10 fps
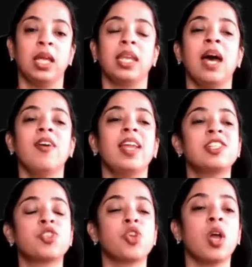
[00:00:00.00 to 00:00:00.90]
now
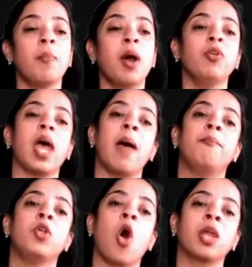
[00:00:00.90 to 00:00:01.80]
let's talk about
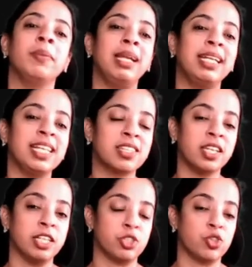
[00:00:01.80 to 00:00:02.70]
abnormalities
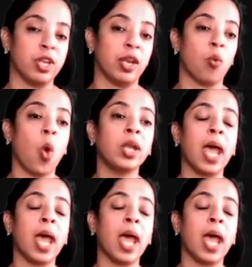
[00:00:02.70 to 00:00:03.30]
in insulin. What